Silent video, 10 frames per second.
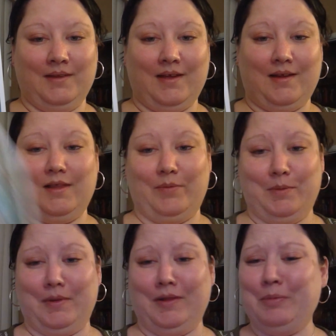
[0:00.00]
And I love
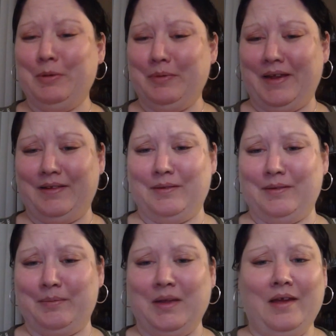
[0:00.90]
them. A lot of people hated
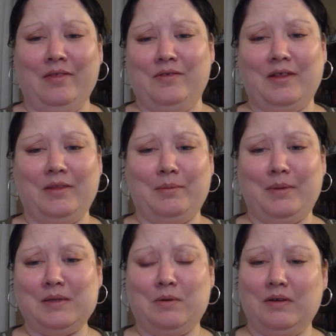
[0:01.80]
them. They're not the
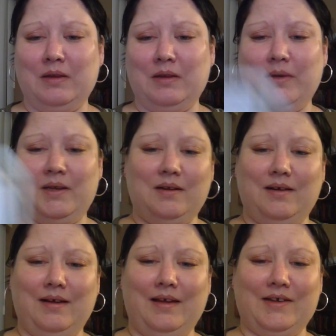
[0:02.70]
best quality, but
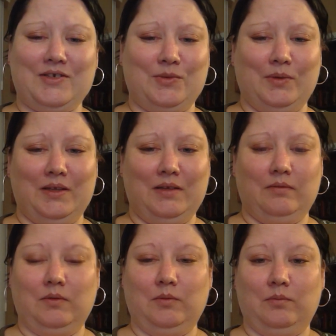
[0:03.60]
I actually really love
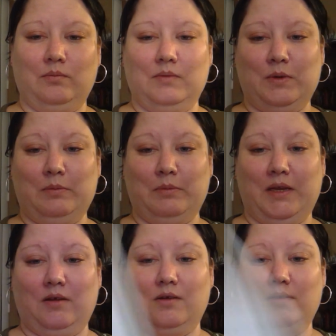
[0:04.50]
them. Oh, it's one of the
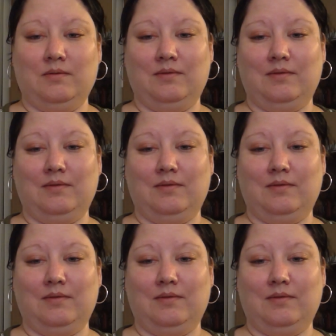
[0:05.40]
blank cards.